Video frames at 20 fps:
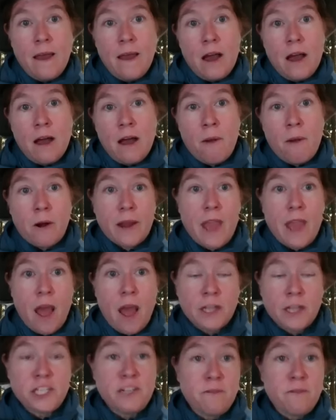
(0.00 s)
um,
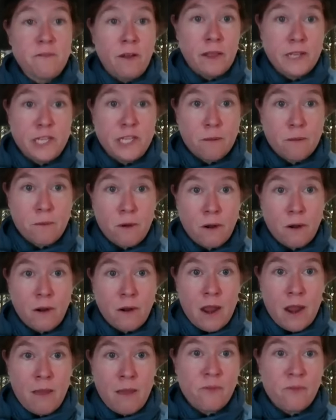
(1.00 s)
archaeology volunteer
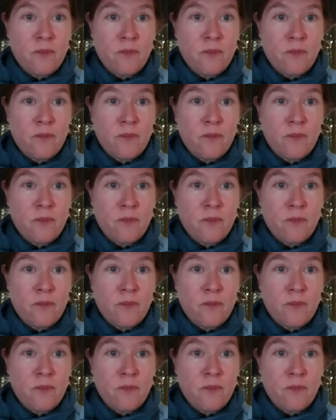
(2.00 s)
program.